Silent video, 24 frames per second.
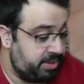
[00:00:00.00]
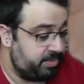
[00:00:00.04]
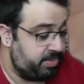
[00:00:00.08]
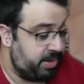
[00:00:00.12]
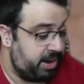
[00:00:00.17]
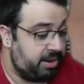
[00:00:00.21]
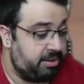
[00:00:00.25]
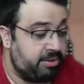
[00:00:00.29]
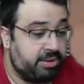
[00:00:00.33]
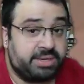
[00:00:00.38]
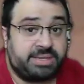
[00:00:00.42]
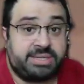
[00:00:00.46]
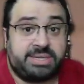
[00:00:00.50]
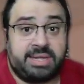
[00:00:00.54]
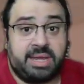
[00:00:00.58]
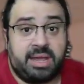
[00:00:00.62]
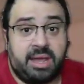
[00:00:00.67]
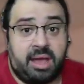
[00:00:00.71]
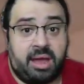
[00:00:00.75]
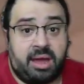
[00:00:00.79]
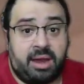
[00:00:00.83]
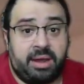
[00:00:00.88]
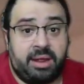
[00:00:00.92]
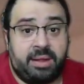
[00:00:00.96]
Pirates thing
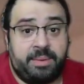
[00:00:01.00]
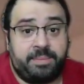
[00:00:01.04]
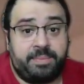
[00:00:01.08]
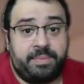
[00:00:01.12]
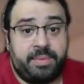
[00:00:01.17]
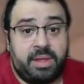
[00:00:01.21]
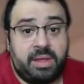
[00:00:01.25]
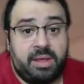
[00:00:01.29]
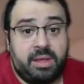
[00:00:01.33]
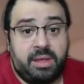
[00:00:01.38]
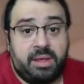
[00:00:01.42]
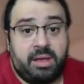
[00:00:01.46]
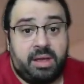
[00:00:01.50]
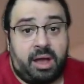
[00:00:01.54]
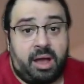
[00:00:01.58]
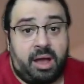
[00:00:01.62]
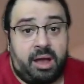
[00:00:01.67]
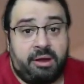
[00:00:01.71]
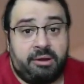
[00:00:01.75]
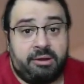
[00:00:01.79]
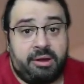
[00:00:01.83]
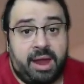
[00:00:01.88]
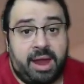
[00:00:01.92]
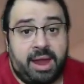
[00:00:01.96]
on it.
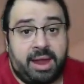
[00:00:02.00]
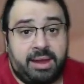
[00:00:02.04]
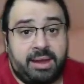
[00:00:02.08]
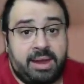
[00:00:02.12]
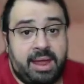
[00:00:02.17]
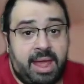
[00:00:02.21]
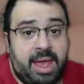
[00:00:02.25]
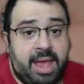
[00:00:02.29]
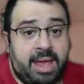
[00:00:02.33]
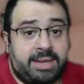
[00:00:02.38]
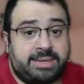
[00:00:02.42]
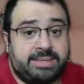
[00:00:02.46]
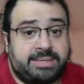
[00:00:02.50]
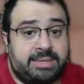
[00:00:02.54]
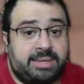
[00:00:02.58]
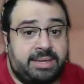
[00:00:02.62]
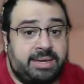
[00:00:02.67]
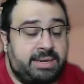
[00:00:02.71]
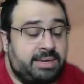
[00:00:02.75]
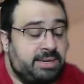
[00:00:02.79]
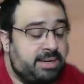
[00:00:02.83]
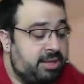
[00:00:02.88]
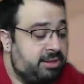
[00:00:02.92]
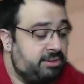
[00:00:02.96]
All right,
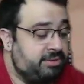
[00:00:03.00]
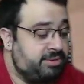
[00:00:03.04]
excellent. Another